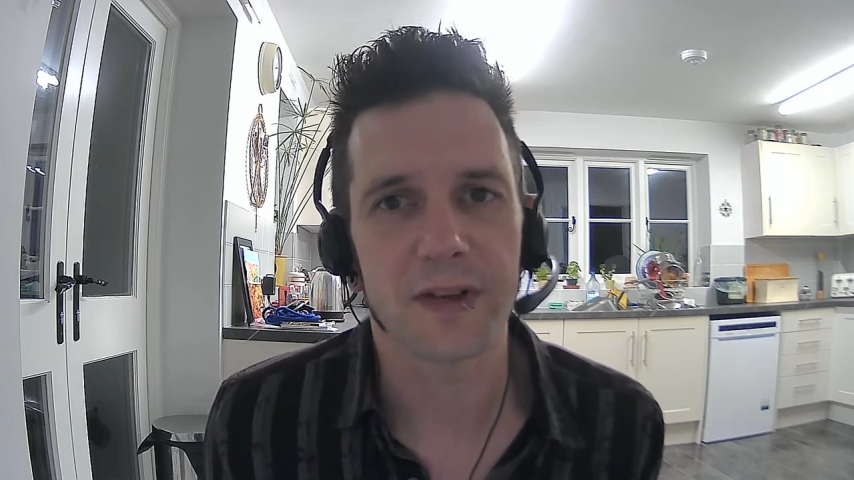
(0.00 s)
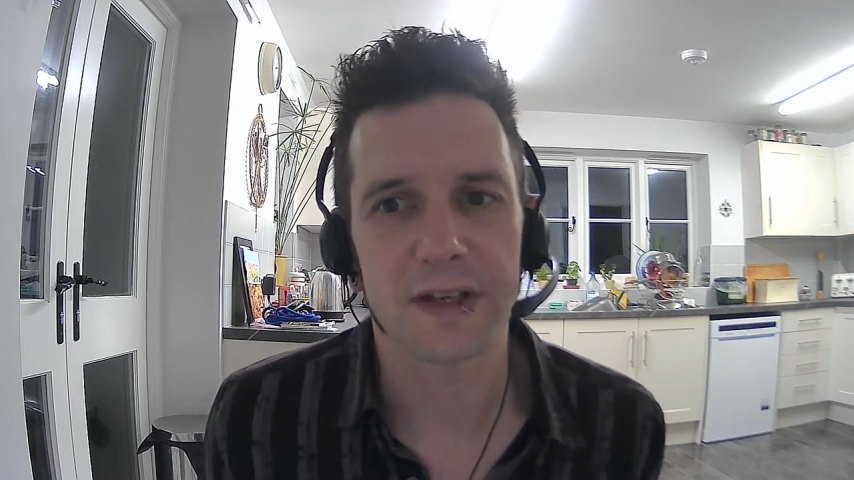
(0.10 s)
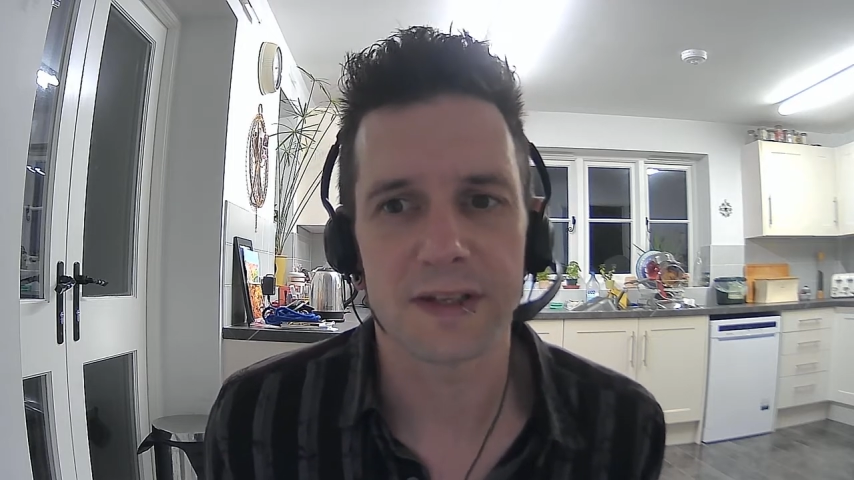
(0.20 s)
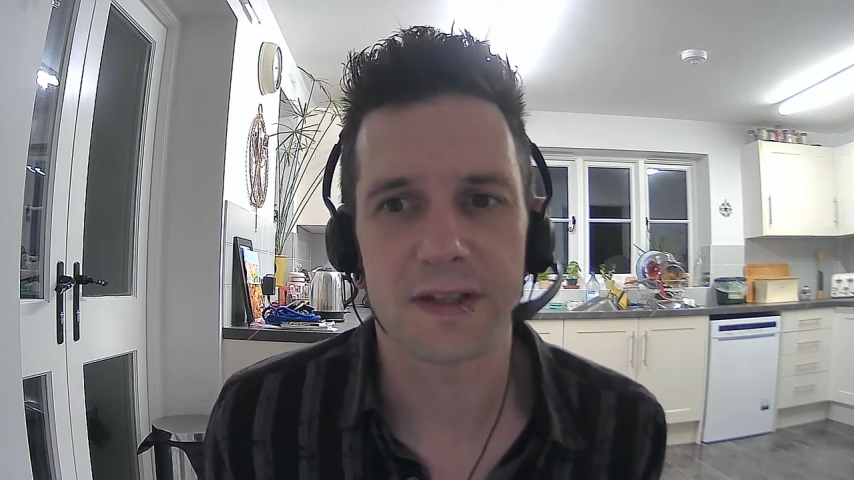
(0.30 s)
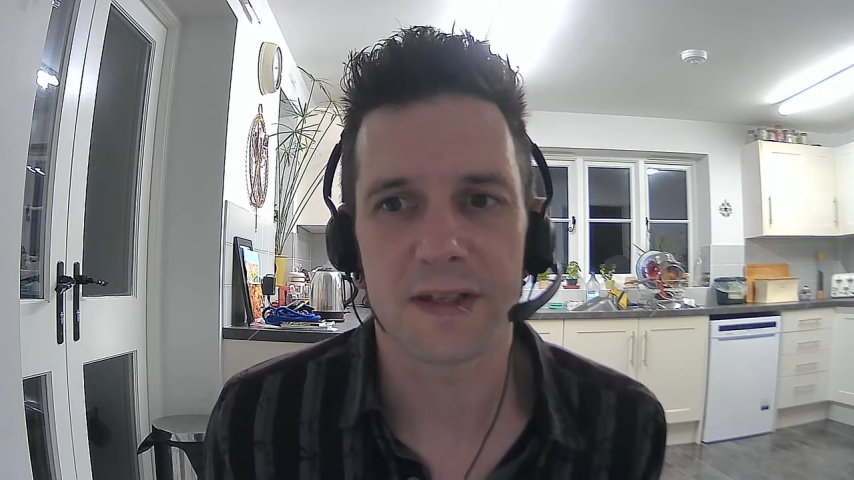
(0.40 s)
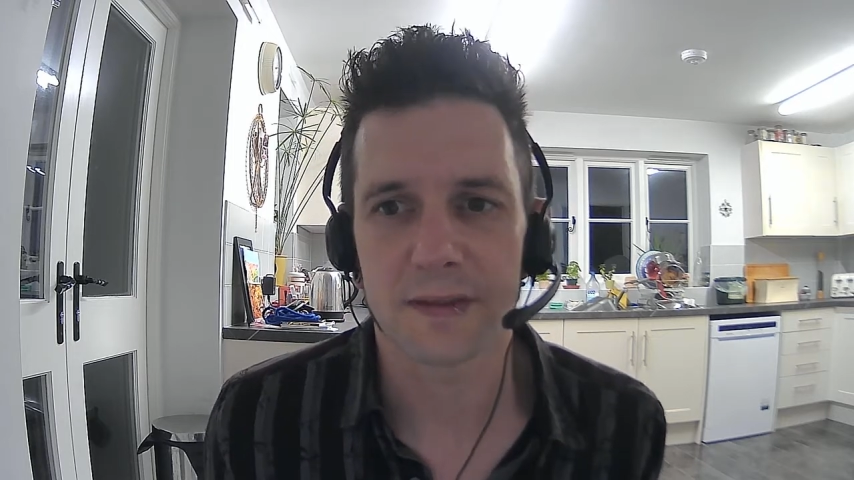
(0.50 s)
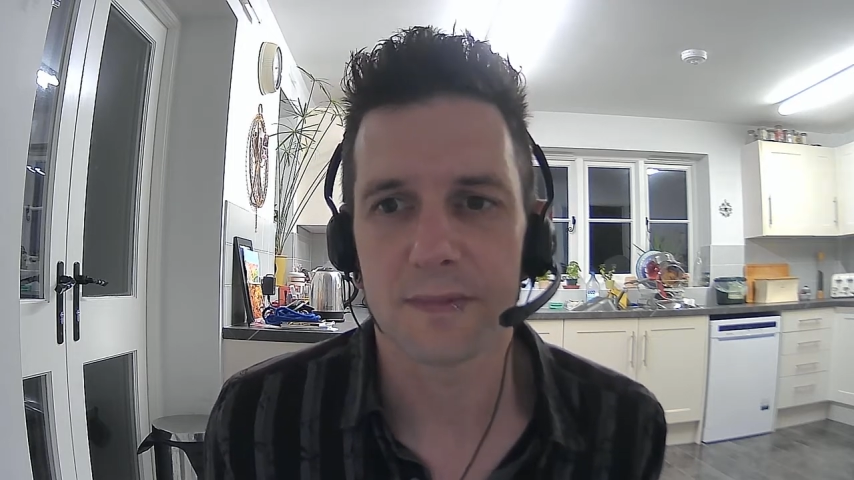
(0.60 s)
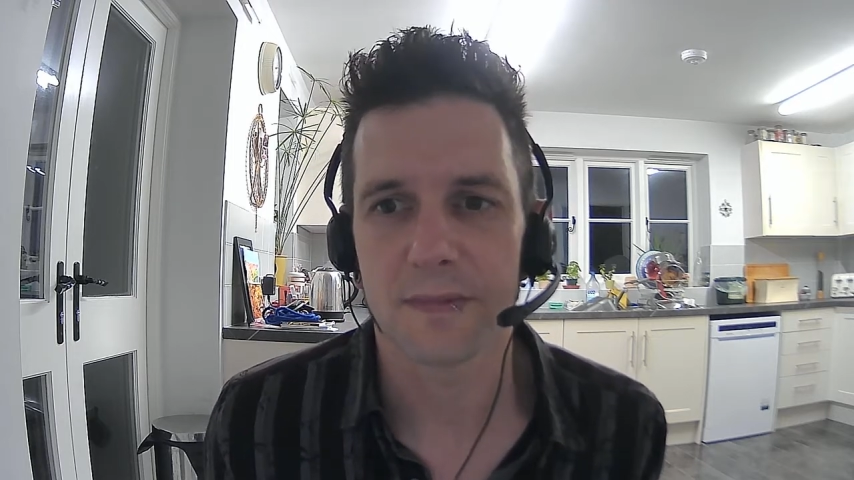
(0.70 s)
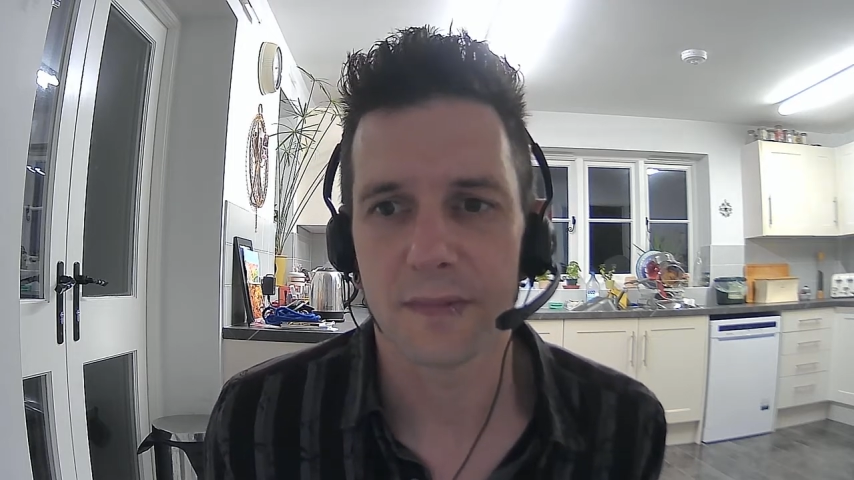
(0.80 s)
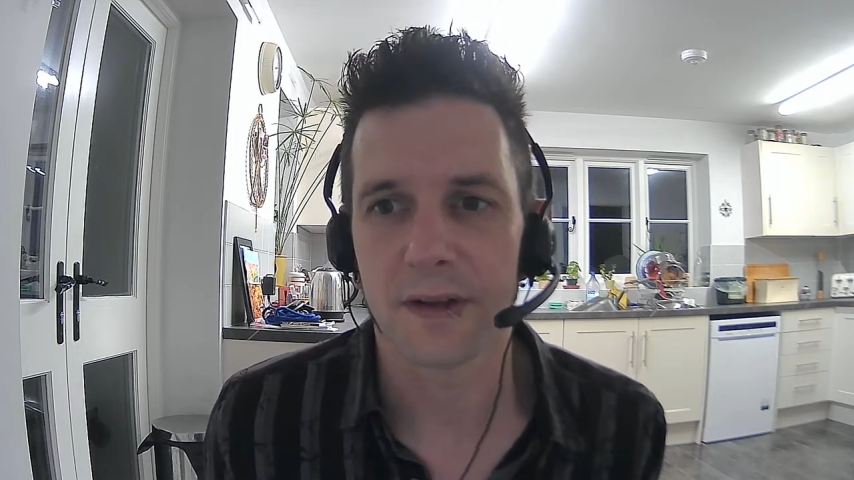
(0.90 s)
these,
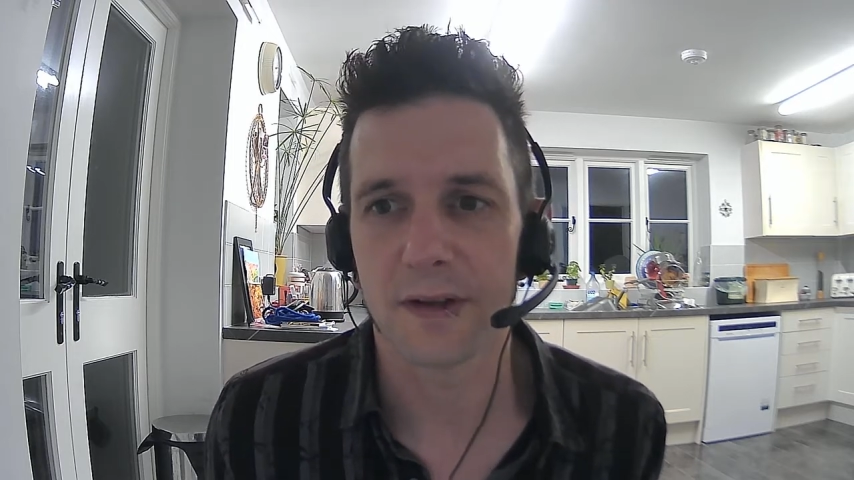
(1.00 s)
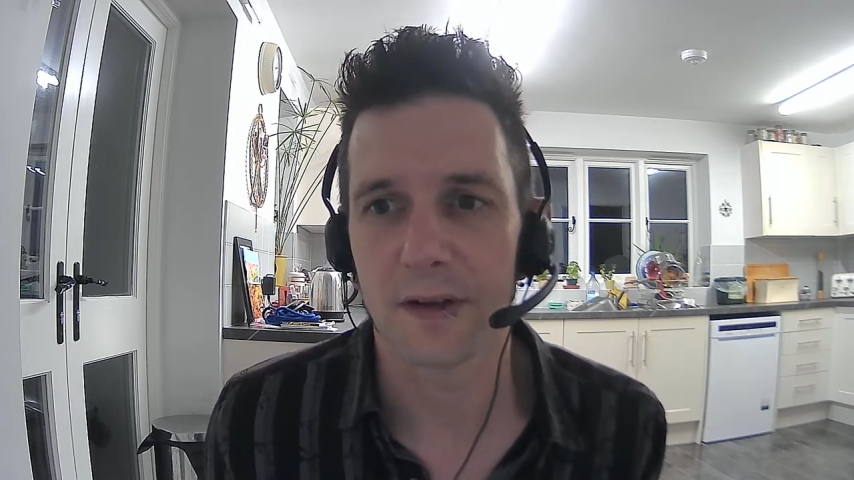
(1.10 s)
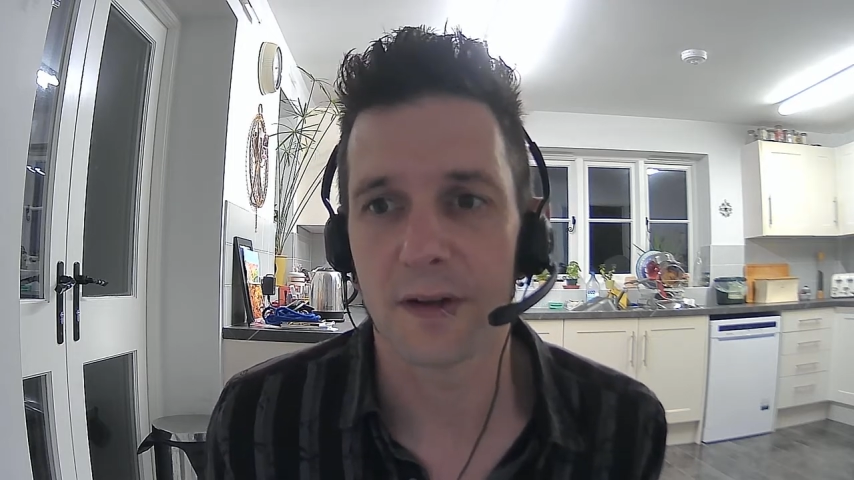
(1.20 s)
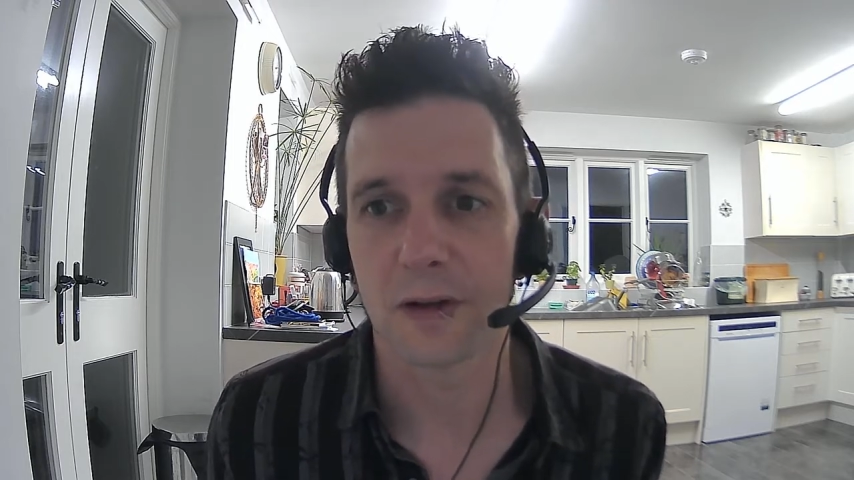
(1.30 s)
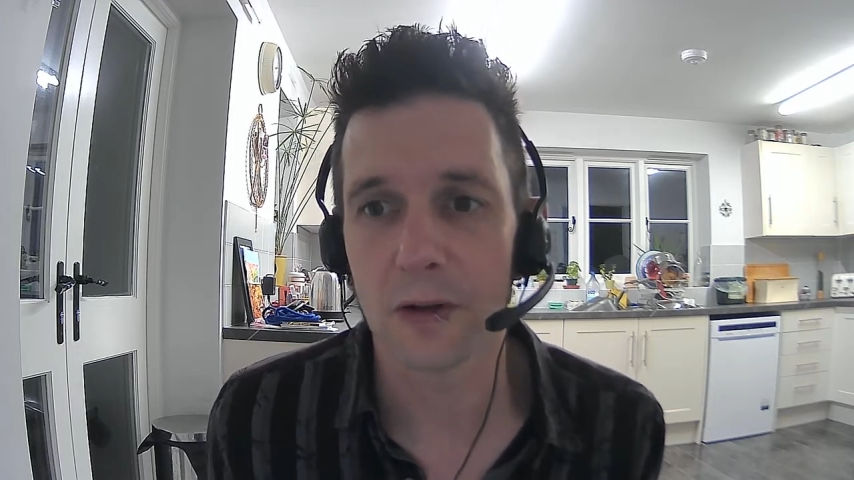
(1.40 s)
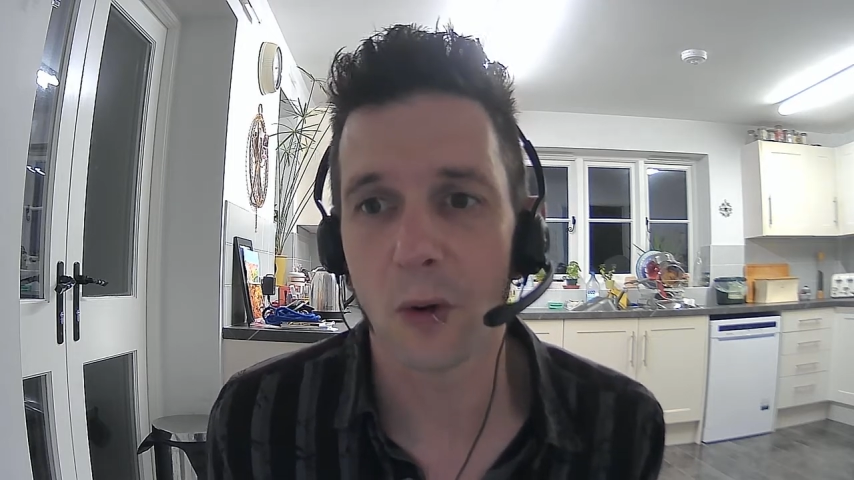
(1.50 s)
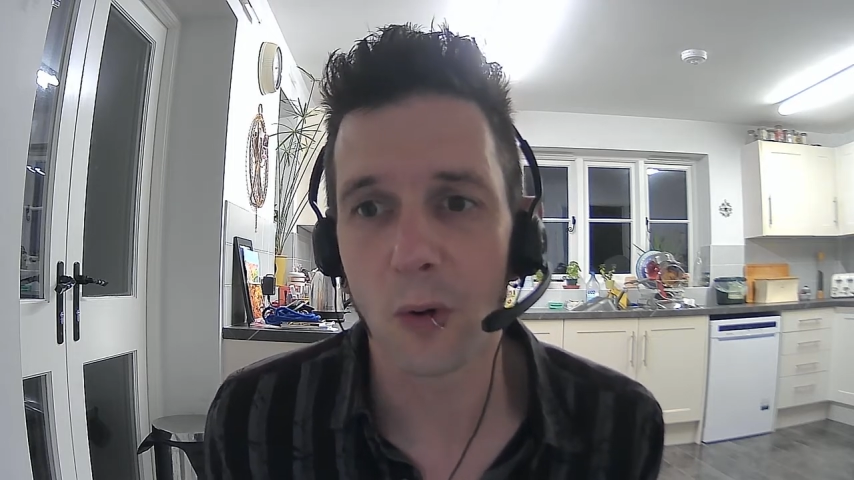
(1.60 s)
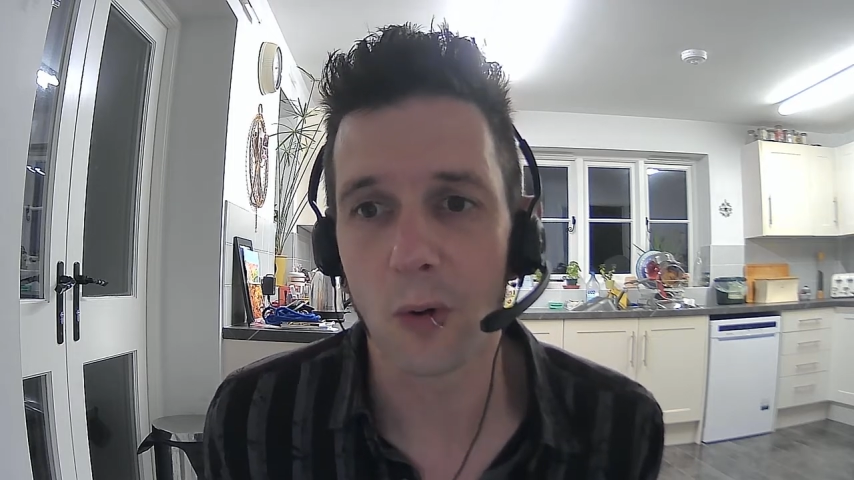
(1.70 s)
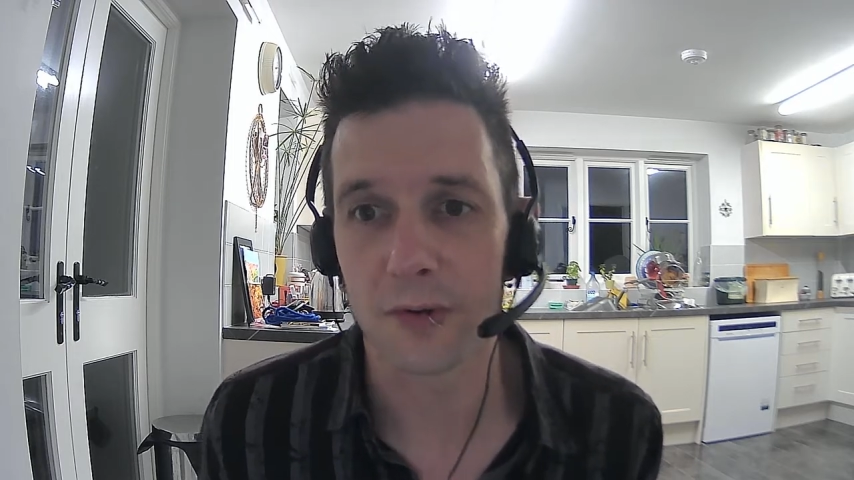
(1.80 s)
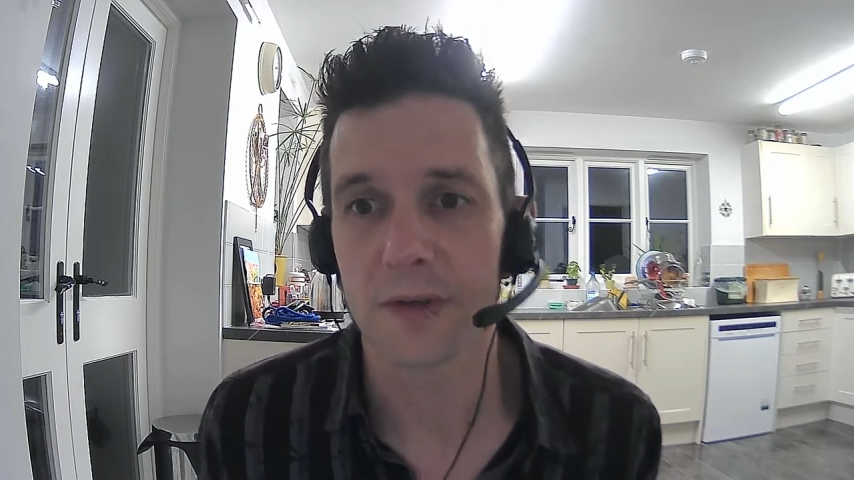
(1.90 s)
the
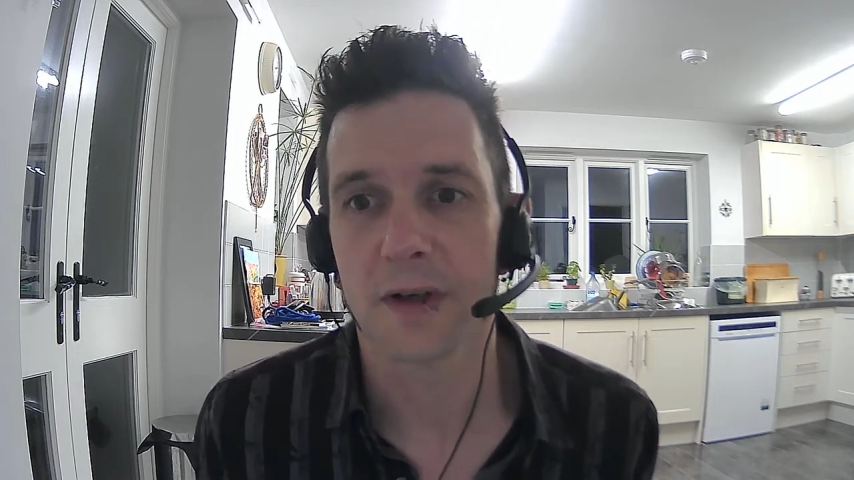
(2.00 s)
Lord